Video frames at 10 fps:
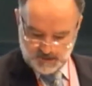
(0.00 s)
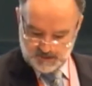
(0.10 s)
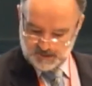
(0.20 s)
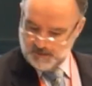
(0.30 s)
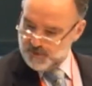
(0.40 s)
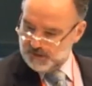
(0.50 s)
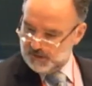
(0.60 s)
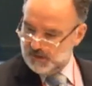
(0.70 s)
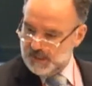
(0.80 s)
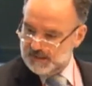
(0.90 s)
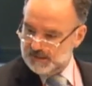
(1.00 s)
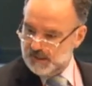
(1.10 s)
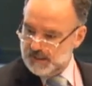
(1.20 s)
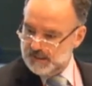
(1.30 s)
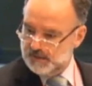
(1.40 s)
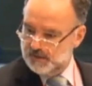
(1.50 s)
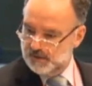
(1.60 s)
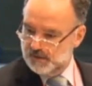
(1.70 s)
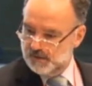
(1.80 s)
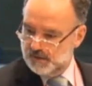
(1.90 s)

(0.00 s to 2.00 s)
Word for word: And then, am I at the last slide?